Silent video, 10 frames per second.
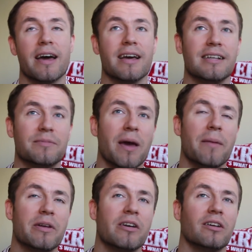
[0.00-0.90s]
He's
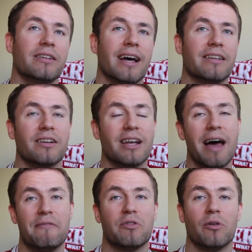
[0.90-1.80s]
maybe not at the
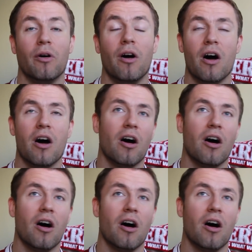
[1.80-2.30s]
level